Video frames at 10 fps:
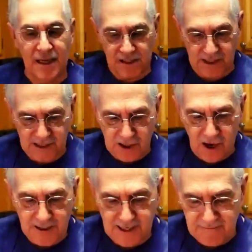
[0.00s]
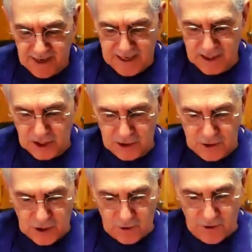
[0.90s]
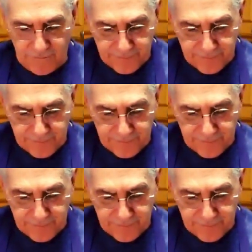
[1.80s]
just toss them into your